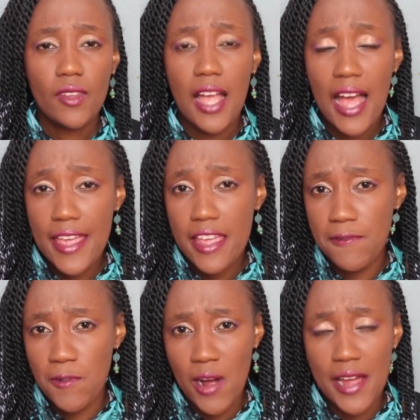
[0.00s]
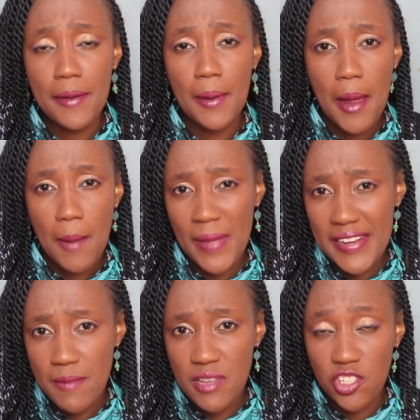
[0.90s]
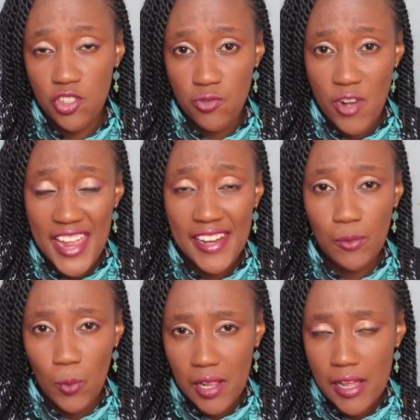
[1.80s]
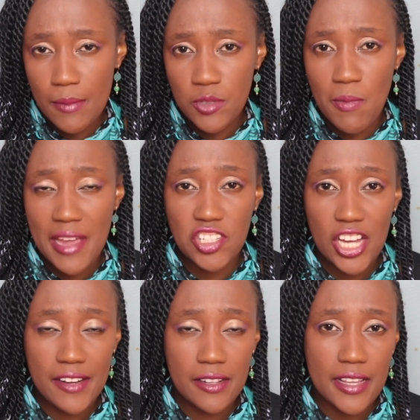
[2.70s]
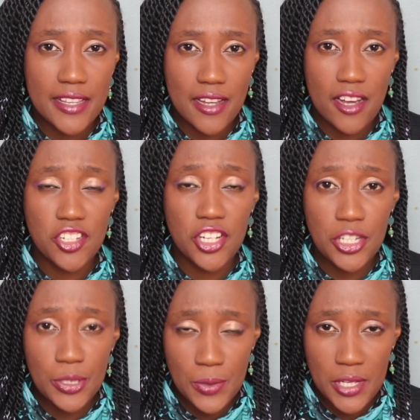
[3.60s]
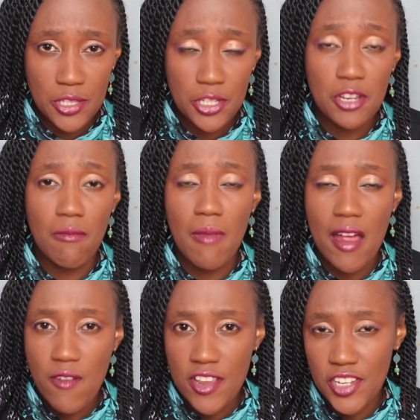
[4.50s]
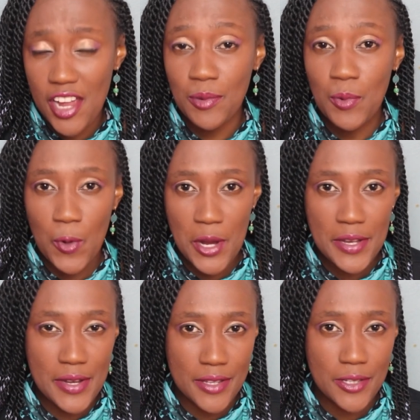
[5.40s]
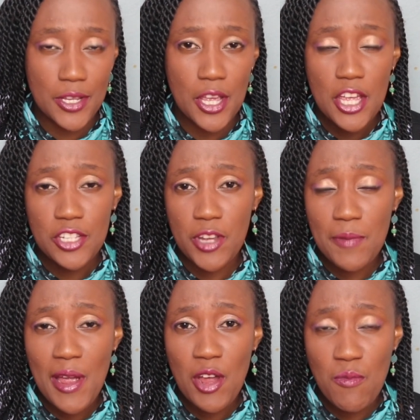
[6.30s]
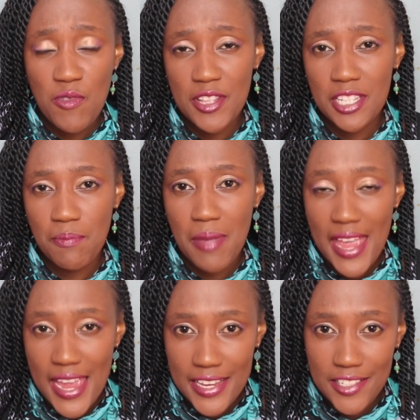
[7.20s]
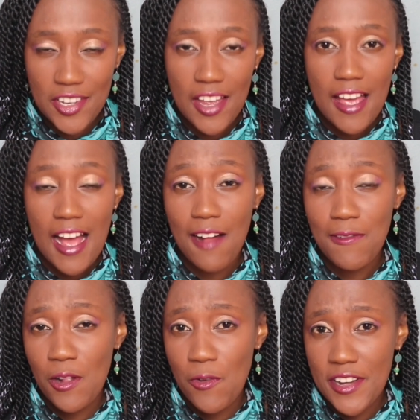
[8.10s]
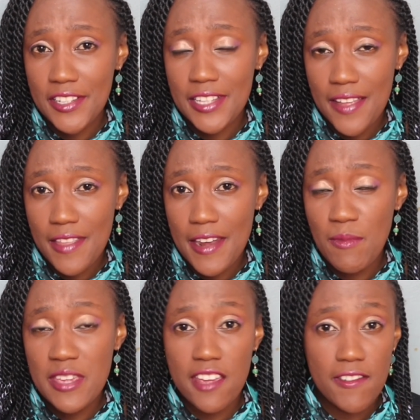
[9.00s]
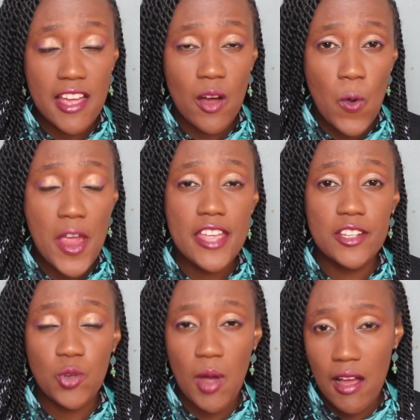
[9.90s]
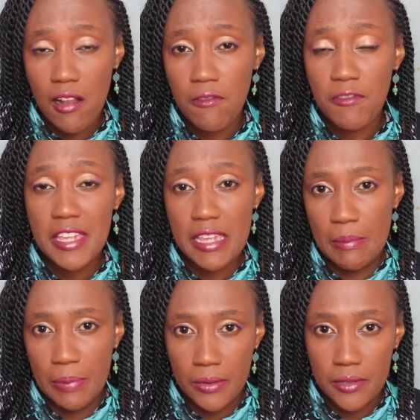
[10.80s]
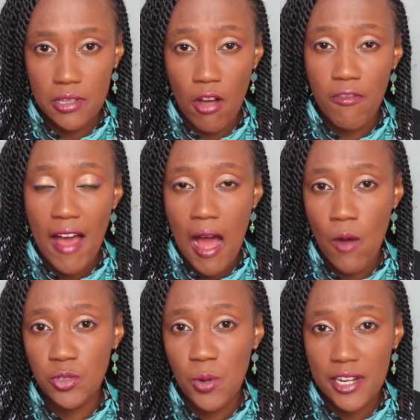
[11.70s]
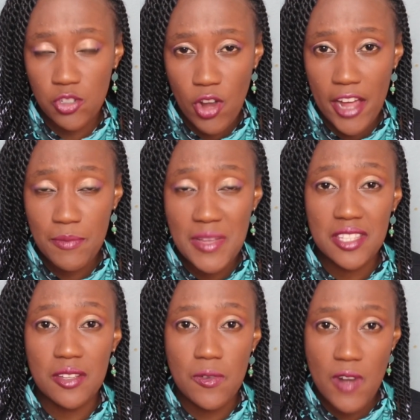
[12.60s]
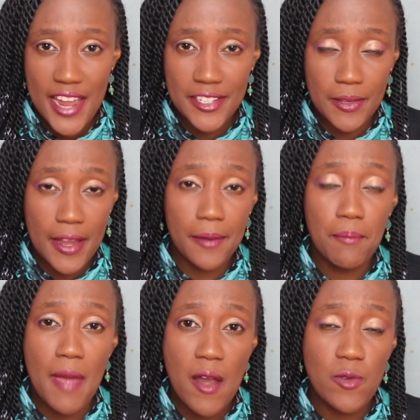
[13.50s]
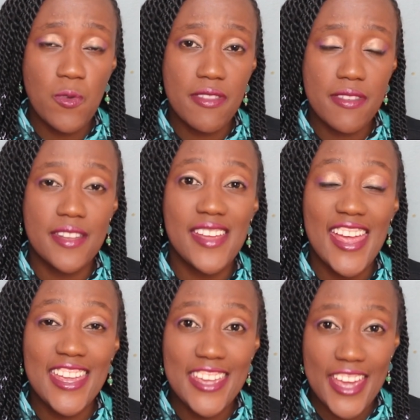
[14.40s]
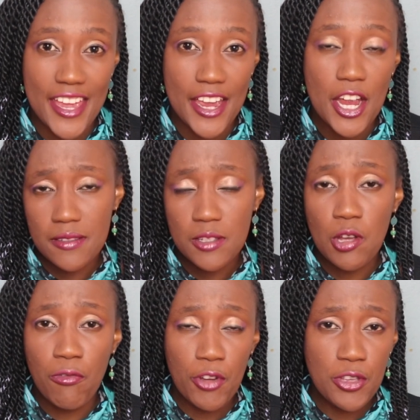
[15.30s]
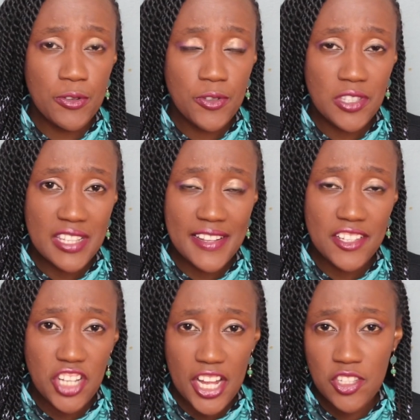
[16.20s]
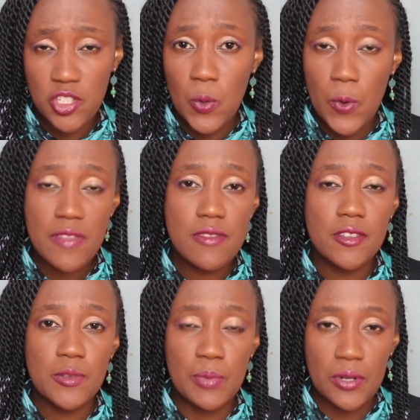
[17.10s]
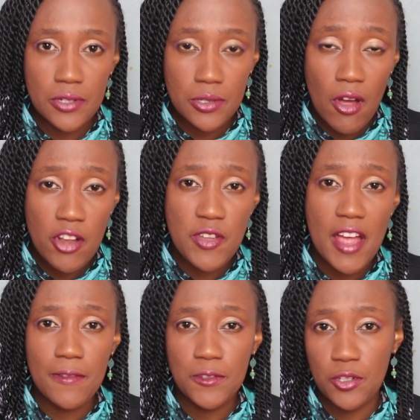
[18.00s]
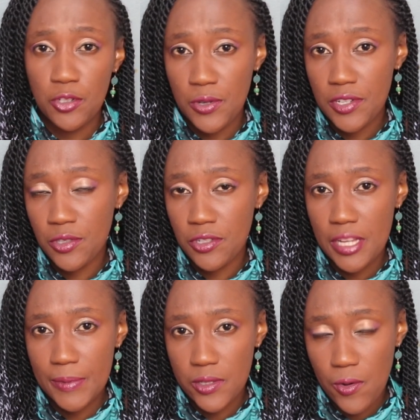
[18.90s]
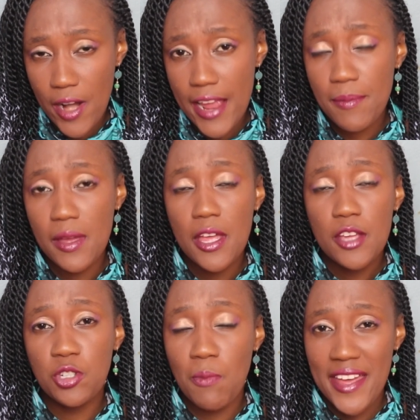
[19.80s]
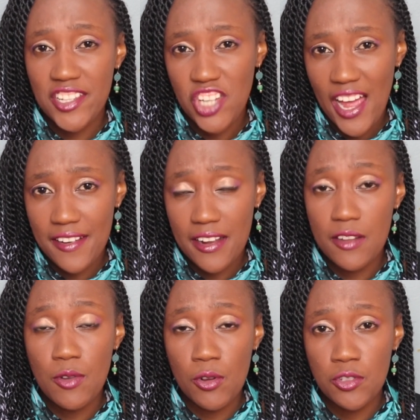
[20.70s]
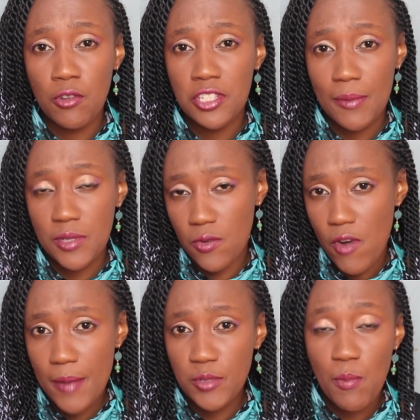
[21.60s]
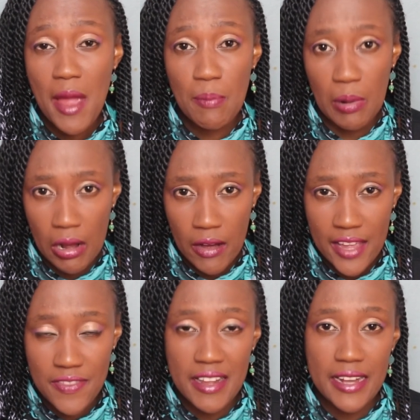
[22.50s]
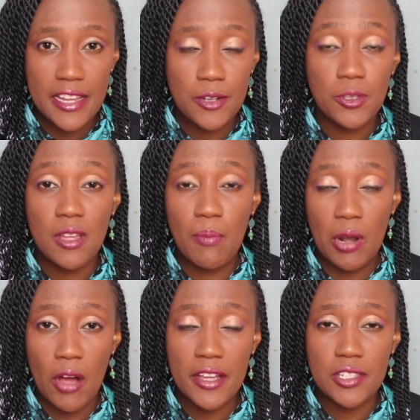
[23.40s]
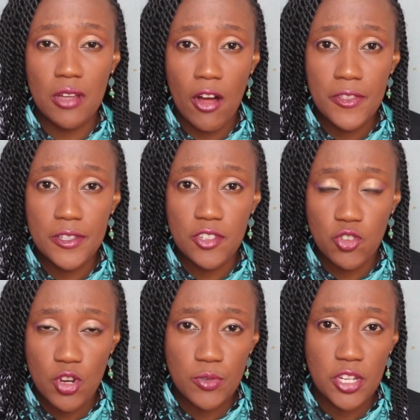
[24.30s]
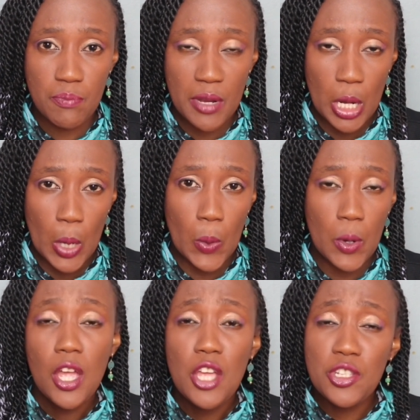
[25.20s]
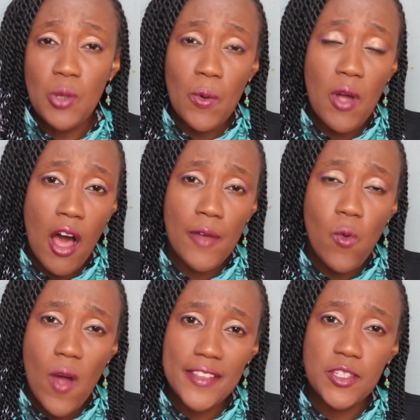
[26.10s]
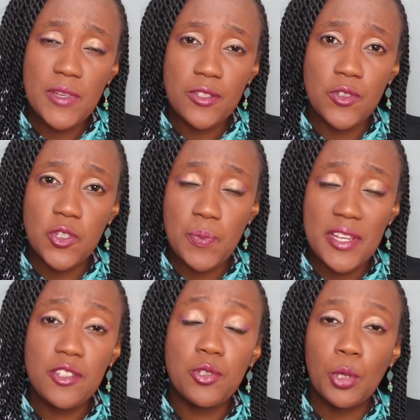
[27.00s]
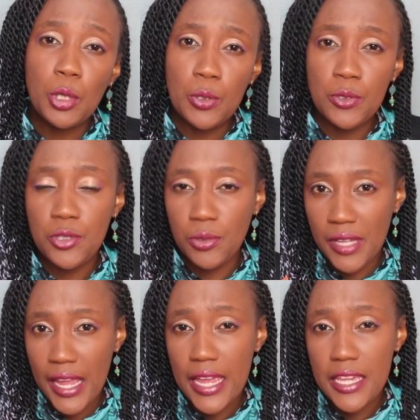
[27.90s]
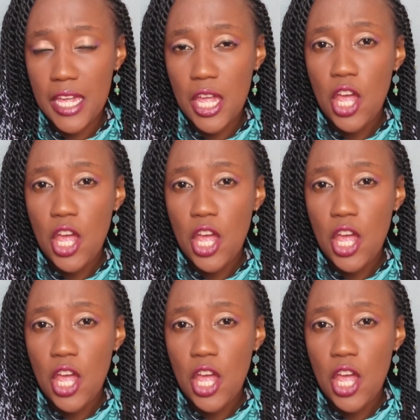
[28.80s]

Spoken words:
Hi everyone, my name is Joren and welcome to my channel as I usher you into your marriage and greatness. So in my community page, I've already said that I'm giving away 12 ebooks of how to attract Mr. Right and get married within a year. So for you to stand a chance to win those books, all you have to do is to subscribe to my channel and also subscribe to my blog, and the link to the blog is on the description below. So God wants me to speak to you today.